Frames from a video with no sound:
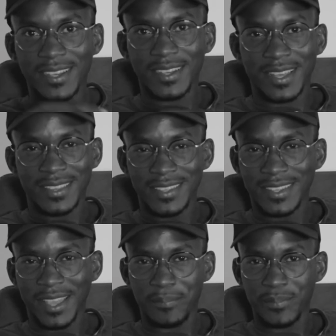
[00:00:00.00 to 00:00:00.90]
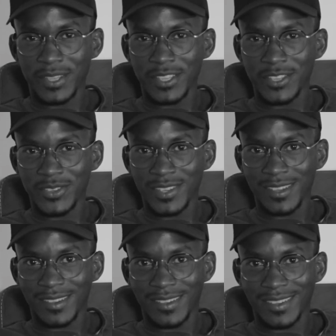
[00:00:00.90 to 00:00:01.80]
I think Happy New
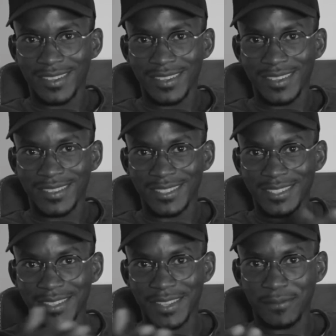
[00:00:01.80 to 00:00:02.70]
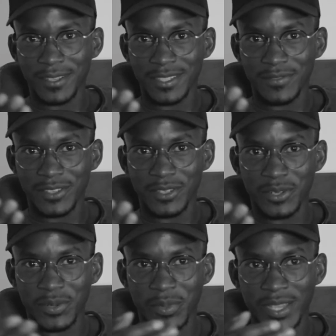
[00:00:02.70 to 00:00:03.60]
Year. This is the first
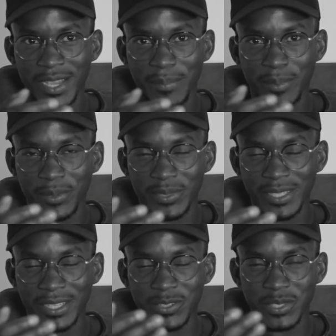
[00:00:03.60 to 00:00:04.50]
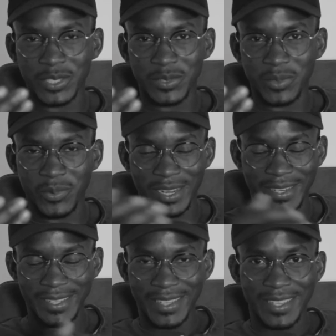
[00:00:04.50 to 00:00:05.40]
video we are uploading in 2021.
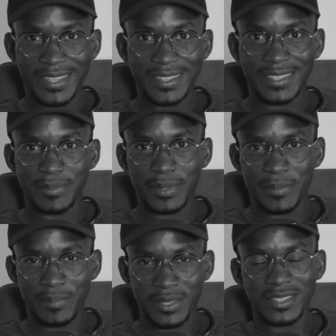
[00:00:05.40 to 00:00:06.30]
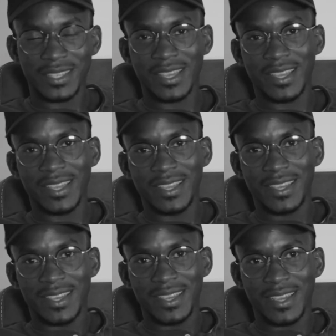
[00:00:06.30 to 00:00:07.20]
It has been a busy year.
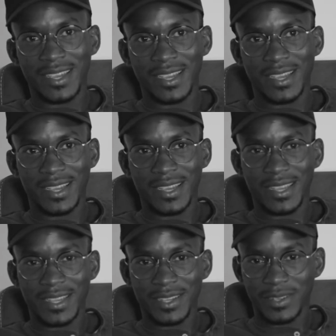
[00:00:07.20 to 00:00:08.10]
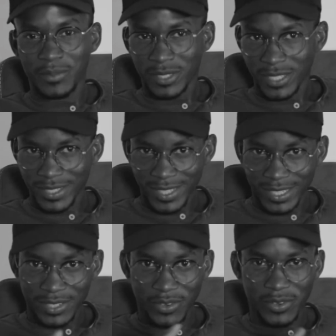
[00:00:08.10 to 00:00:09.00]
We just
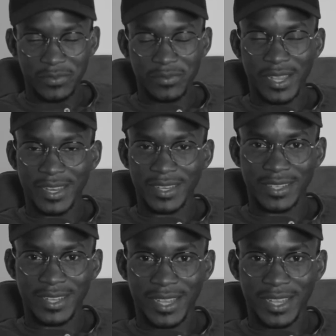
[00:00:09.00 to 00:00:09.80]
started off, and